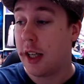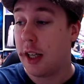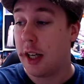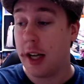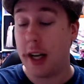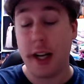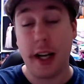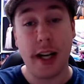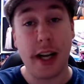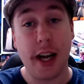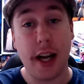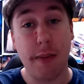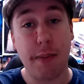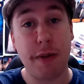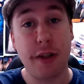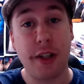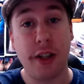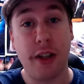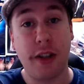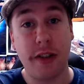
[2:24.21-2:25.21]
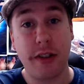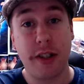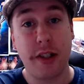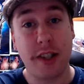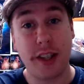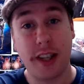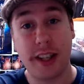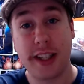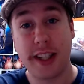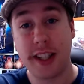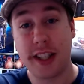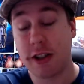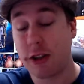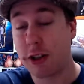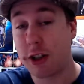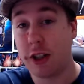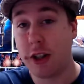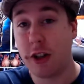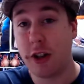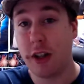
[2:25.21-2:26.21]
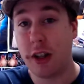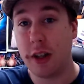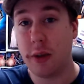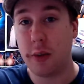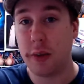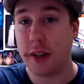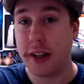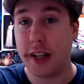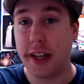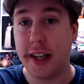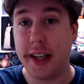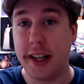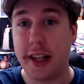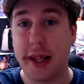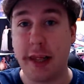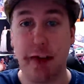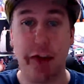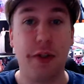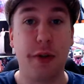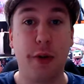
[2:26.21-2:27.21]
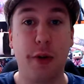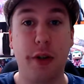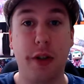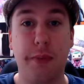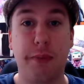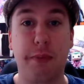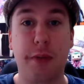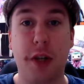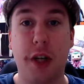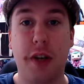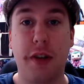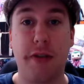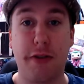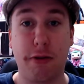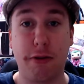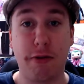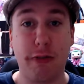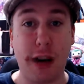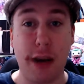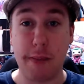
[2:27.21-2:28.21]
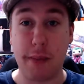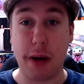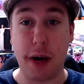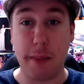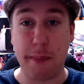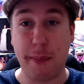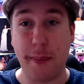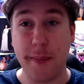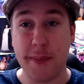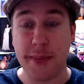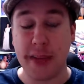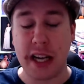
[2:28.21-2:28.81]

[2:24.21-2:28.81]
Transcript: episodes, I guess you could call them, where they give you a kind of a wrap-up